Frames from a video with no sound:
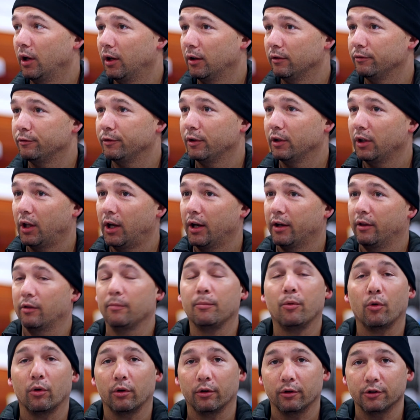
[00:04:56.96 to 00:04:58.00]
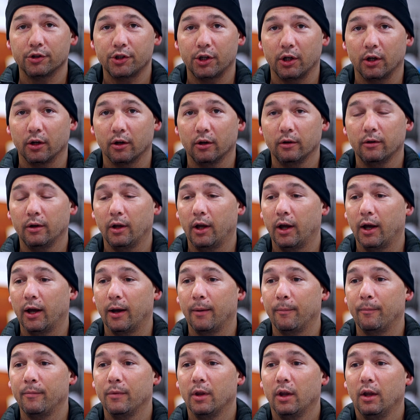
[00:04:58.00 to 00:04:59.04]
of a lot of the boarders here.
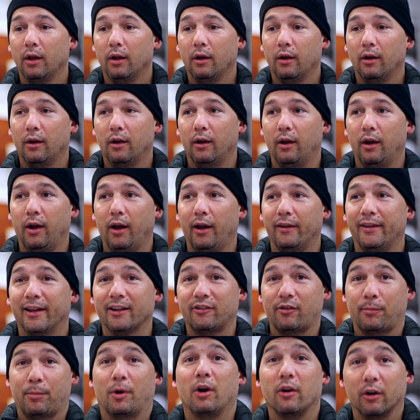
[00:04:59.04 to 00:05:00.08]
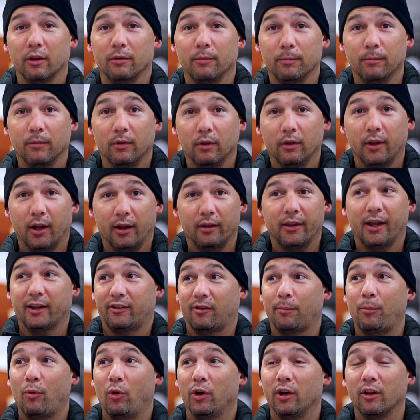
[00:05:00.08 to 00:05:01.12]
And that's a
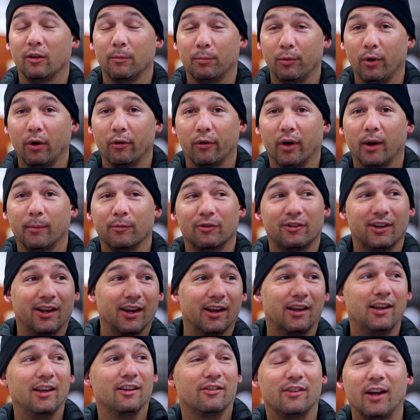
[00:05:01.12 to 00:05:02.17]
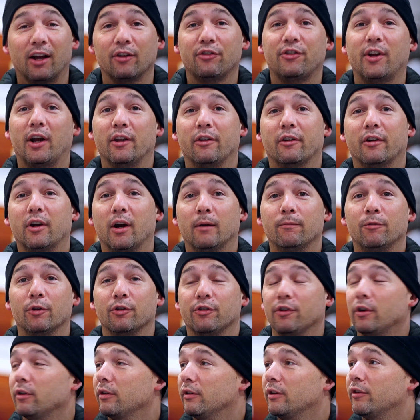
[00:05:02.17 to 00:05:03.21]
point of the program, is to get kids outside their
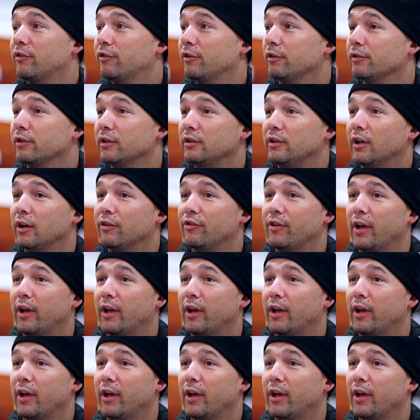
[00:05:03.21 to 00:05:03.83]
comfort zone, and this certainly does